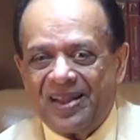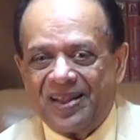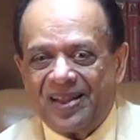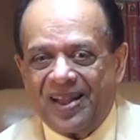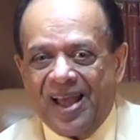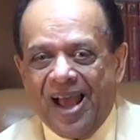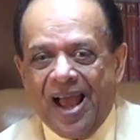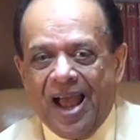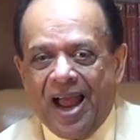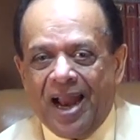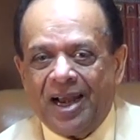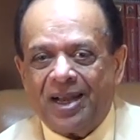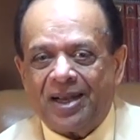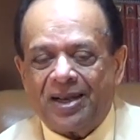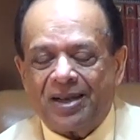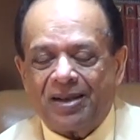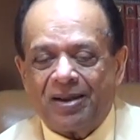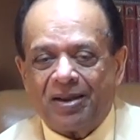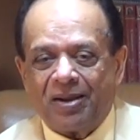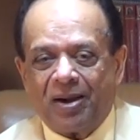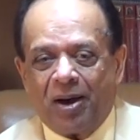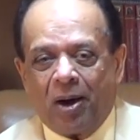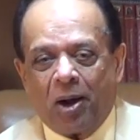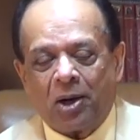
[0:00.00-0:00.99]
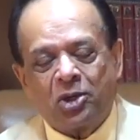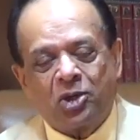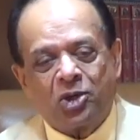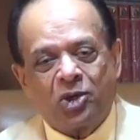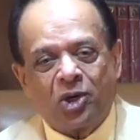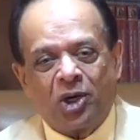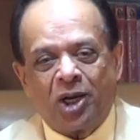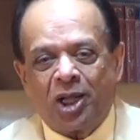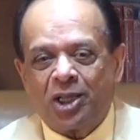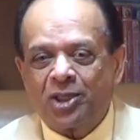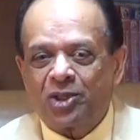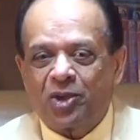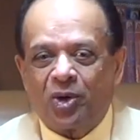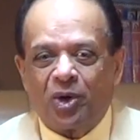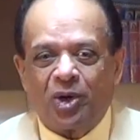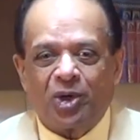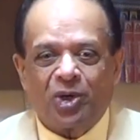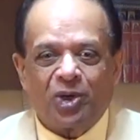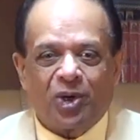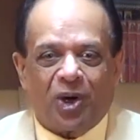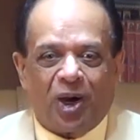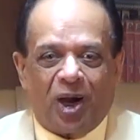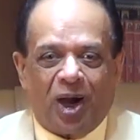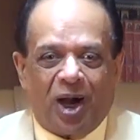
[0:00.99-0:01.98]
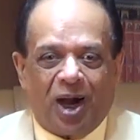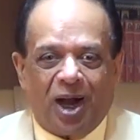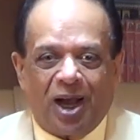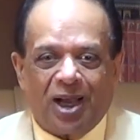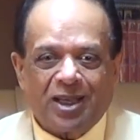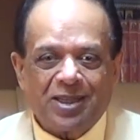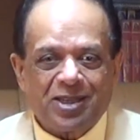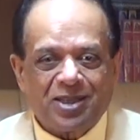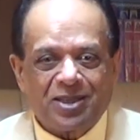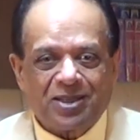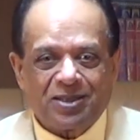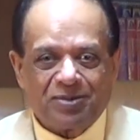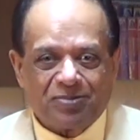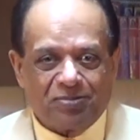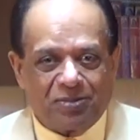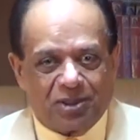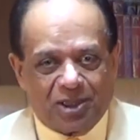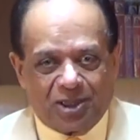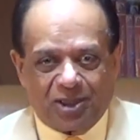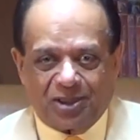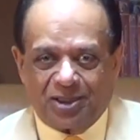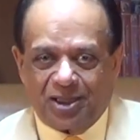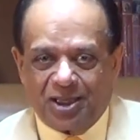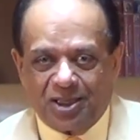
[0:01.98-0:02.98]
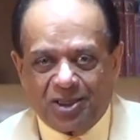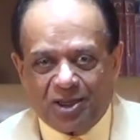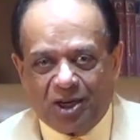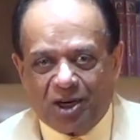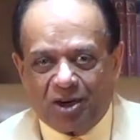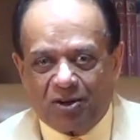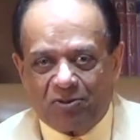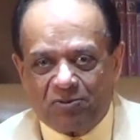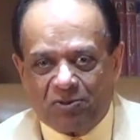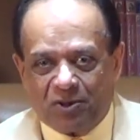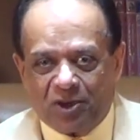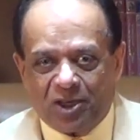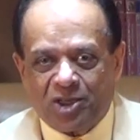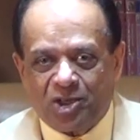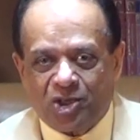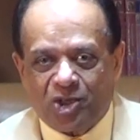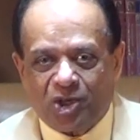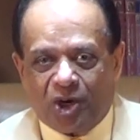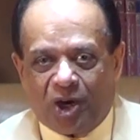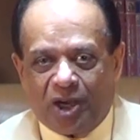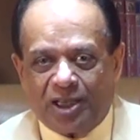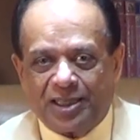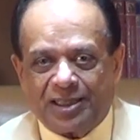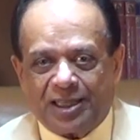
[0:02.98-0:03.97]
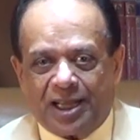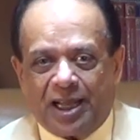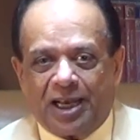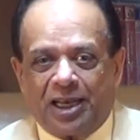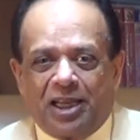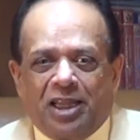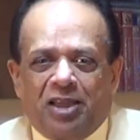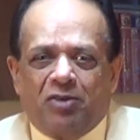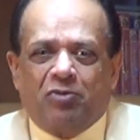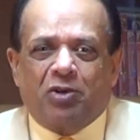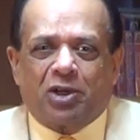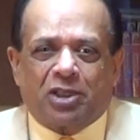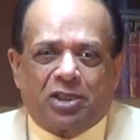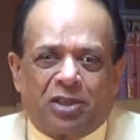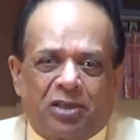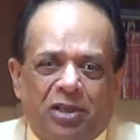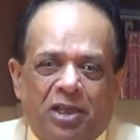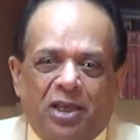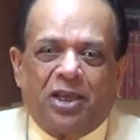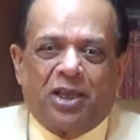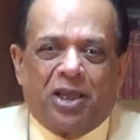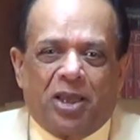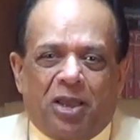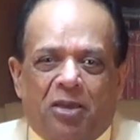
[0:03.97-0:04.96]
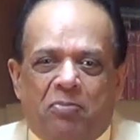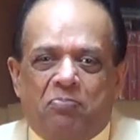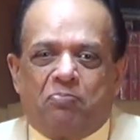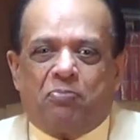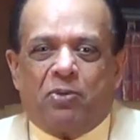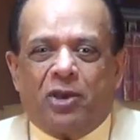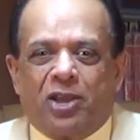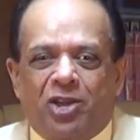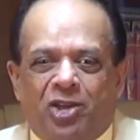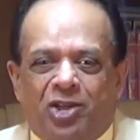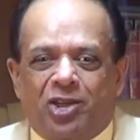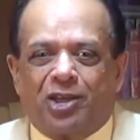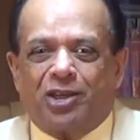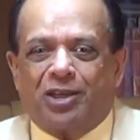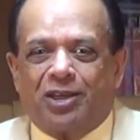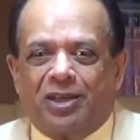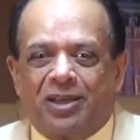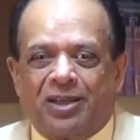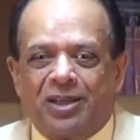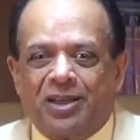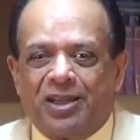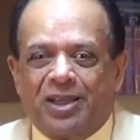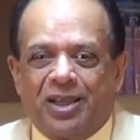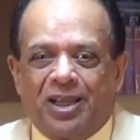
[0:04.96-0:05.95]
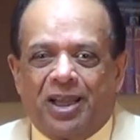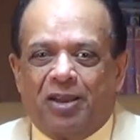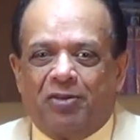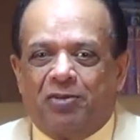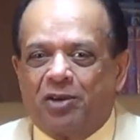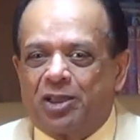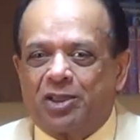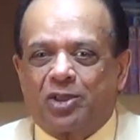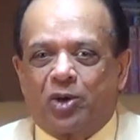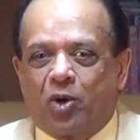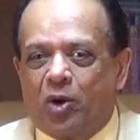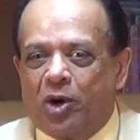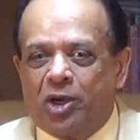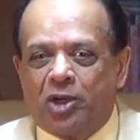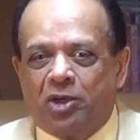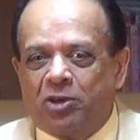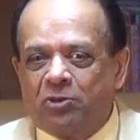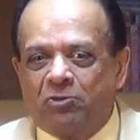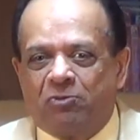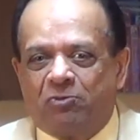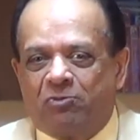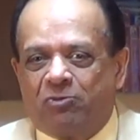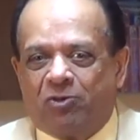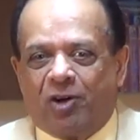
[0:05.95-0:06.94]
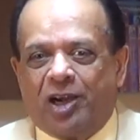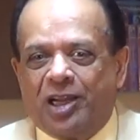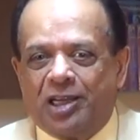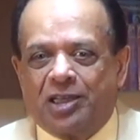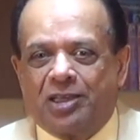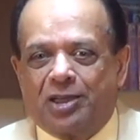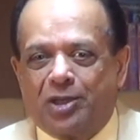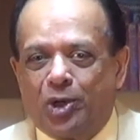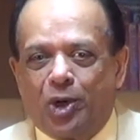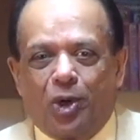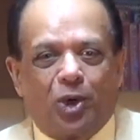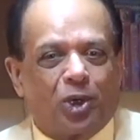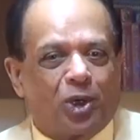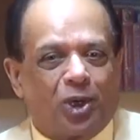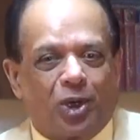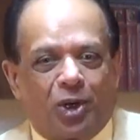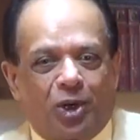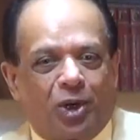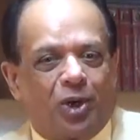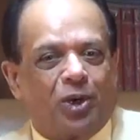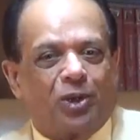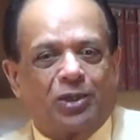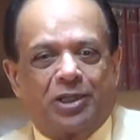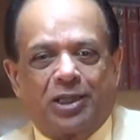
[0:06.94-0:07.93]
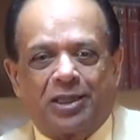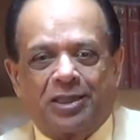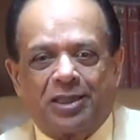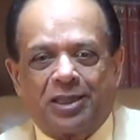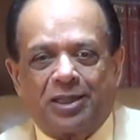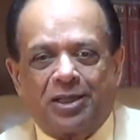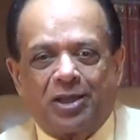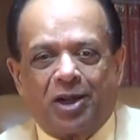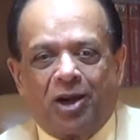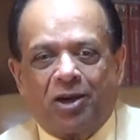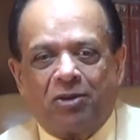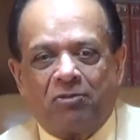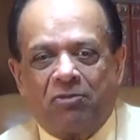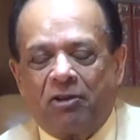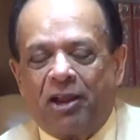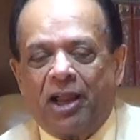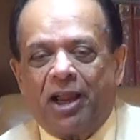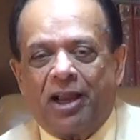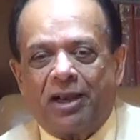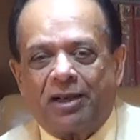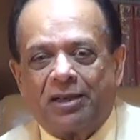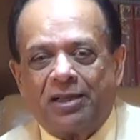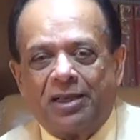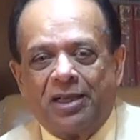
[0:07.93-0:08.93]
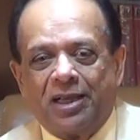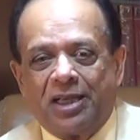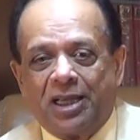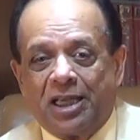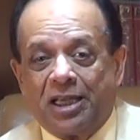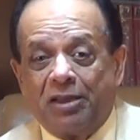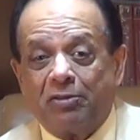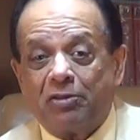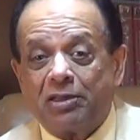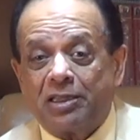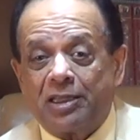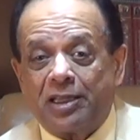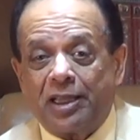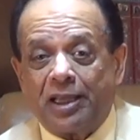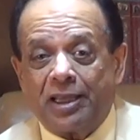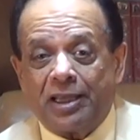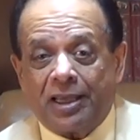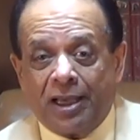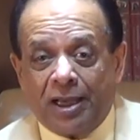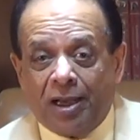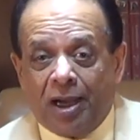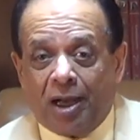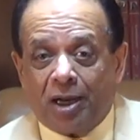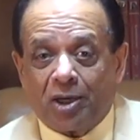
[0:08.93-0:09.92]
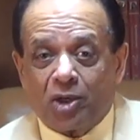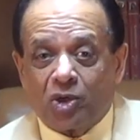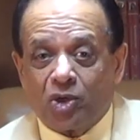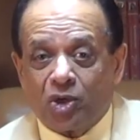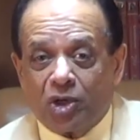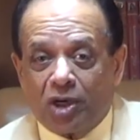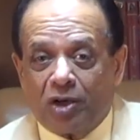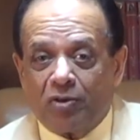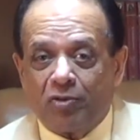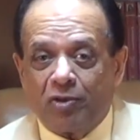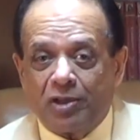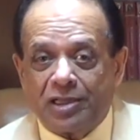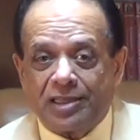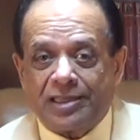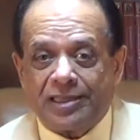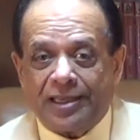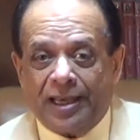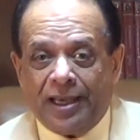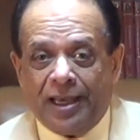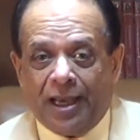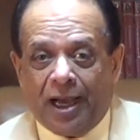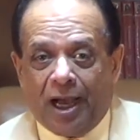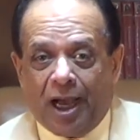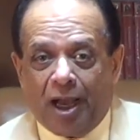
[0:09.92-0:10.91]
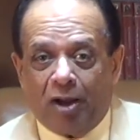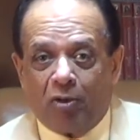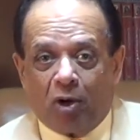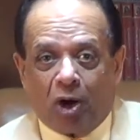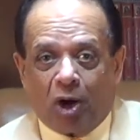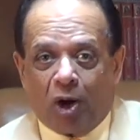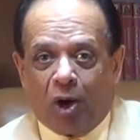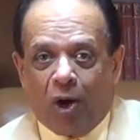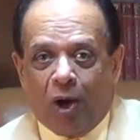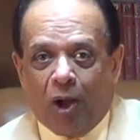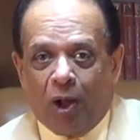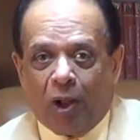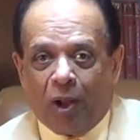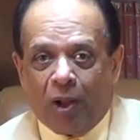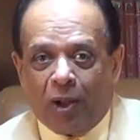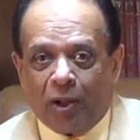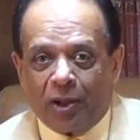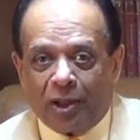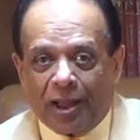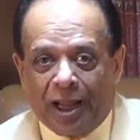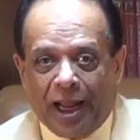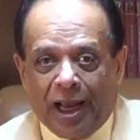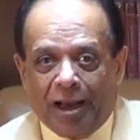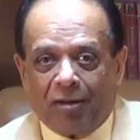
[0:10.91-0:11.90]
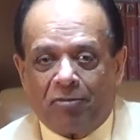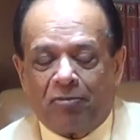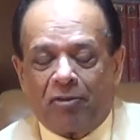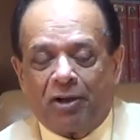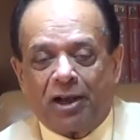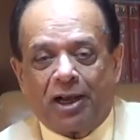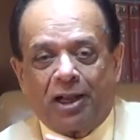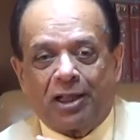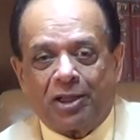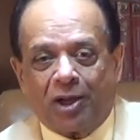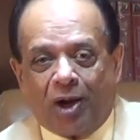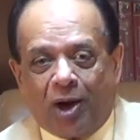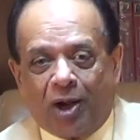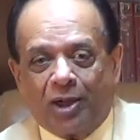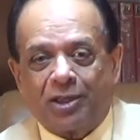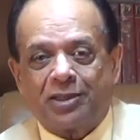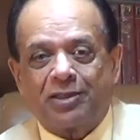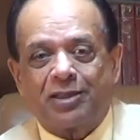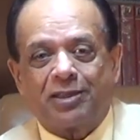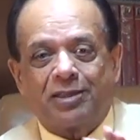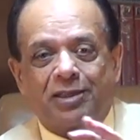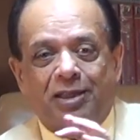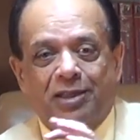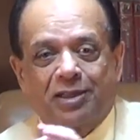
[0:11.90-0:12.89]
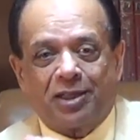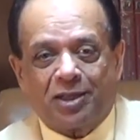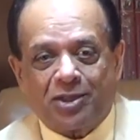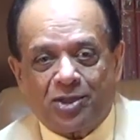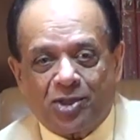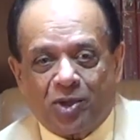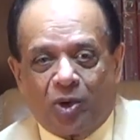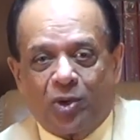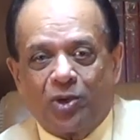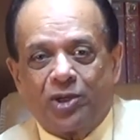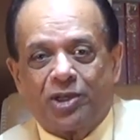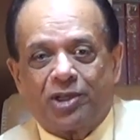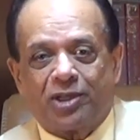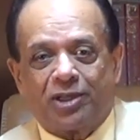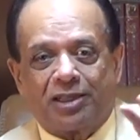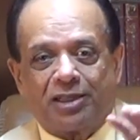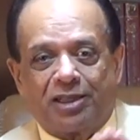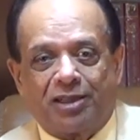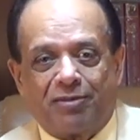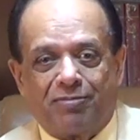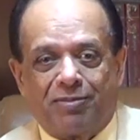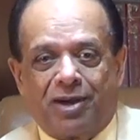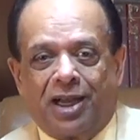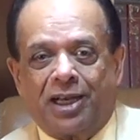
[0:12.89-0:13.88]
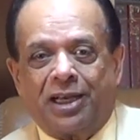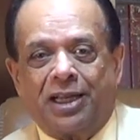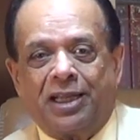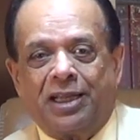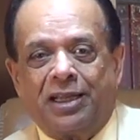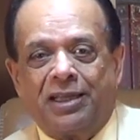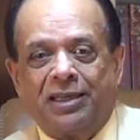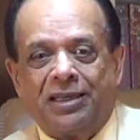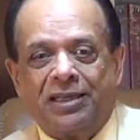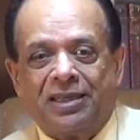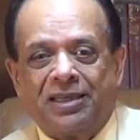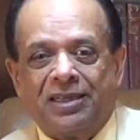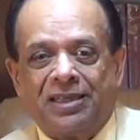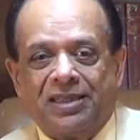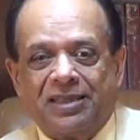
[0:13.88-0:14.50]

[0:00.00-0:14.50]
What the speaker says: that Arjuna is going to ask, because he got a first choice and he was impatient. He was going to fight. No, this is not fair. He was thinking Arjuna will say, I want all the elephant and the horses and the soldiers and the money